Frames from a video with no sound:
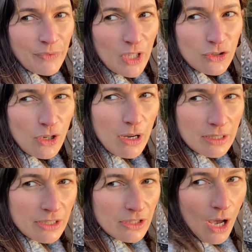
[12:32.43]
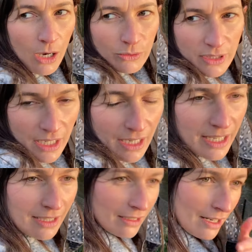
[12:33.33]
so I could just hold it
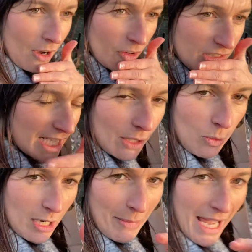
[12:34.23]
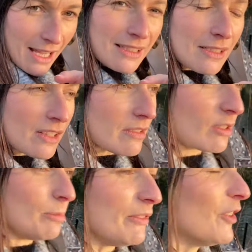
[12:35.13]
in obviously one of my hands because I'm
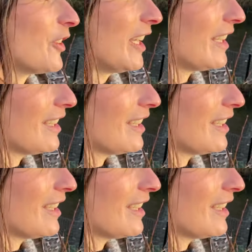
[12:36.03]
going to be vlogging